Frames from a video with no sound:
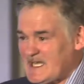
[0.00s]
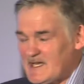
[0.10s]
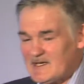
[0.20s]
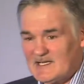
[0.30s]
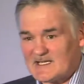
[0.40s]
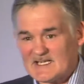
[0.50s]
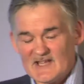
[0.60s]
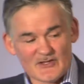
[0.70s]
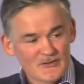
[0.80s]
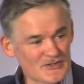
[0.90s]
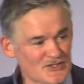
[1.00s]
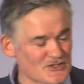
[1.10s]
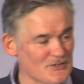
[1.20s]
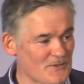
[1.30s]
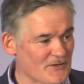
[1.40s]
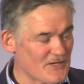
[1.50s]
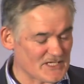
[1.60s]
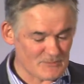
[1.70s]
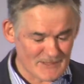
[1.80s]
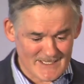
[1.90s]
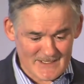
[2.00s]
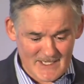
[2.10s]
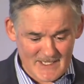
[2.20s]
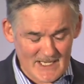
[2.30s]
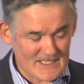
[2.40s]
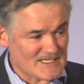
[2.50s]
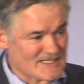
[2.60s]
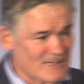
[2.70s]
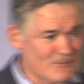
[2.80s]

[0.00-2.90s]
careless and they're doing stupid things. We did the analysis.